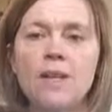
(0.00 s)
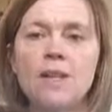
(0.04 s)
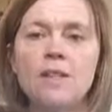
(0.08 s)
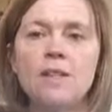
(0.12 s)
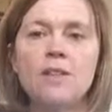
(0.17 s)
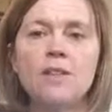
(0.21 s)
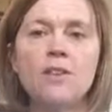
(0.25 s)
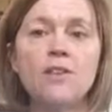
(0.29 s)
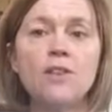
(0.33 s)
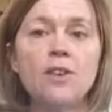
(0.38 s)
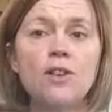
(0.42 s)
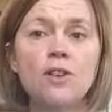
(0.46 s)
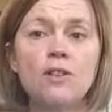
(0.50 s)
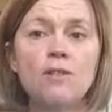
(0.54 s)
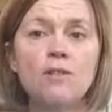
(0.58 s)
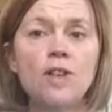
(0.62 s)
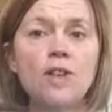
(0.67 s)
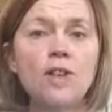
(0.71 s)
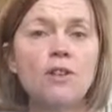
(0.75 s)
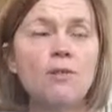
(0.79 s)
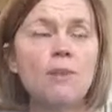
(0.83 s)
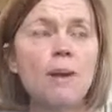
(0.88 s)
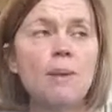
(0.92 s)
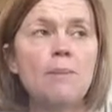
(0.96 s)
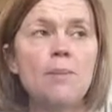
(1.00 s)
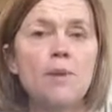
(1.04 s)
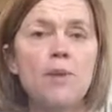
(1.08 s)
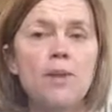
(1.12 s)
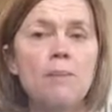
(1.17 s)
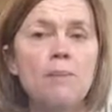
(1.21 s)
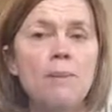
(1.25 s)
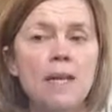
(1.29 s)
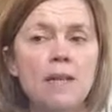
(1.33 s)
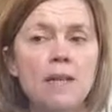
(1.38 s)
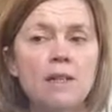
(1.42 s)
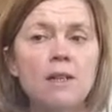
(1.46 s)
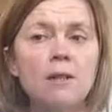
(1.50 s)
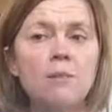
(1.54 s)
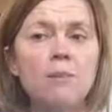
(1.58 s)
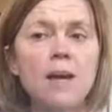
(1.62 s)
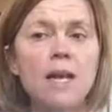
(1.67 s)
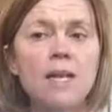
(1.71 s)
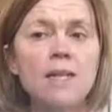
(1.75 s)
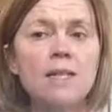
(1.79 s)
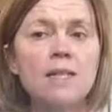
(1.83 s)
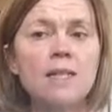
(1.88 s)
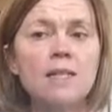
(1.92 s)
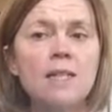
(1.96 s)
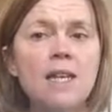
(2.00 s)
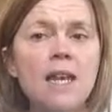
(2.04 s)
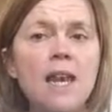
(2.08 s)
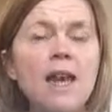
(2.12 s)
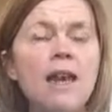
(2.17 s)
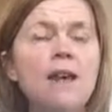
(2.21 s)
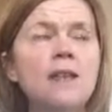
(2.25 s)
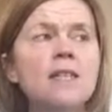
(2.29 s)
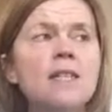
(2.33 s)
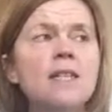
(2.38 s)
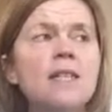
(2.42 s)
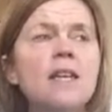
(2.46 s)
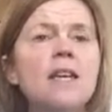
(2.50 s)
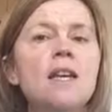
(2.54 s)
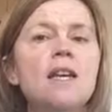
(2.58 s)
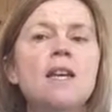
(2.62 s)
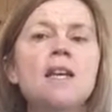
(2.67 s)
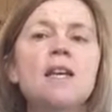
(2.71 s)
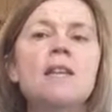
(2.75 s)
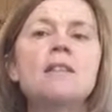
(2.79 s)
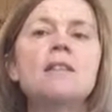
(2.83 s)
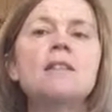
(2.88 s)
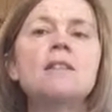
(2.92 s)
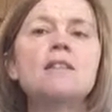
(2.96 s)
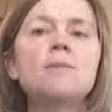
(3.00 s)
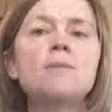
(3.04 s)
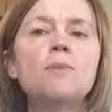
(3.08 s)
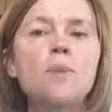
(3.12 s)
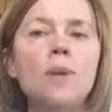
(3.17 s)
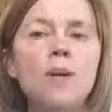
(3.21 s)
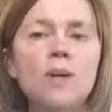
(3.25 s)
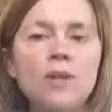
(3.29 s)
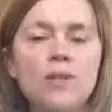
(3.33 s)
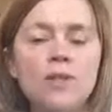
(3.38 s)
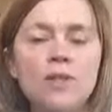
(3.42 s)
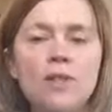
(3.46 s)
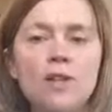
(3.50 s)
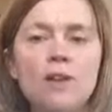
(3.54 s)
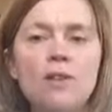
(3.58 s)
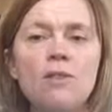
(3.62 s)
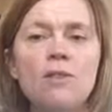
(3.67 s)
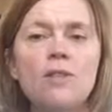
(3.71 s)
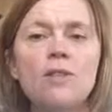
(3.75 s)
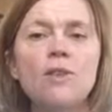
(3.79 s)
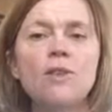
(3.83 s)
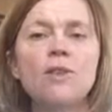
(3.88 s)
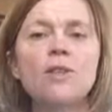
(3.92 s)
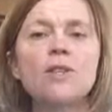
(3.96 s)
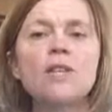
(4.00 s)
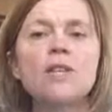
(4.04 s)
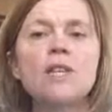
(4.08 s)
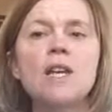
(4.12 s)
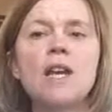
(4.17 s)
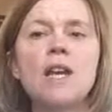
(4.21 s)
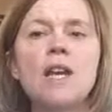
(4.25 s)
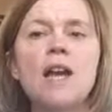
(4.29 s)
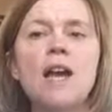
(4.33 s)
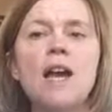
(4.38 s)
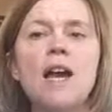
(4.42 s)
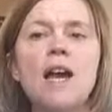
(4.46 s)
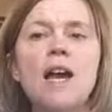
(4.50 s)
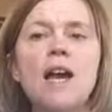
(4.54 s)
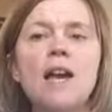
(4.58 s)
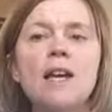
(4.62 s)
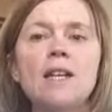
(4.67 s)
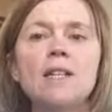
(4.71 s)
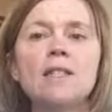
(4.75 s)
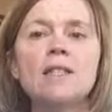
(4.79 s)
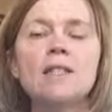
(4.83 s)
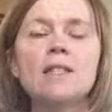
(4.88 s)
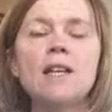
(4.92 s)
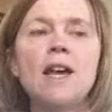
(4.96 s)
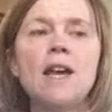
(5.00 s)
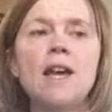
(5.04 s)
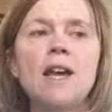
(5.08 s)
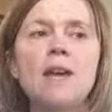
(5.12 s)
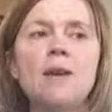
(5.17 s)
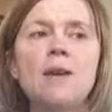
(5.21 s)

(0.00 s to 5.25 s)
So I don't know if you can remember, in the Mental Capacity Act, we also looked at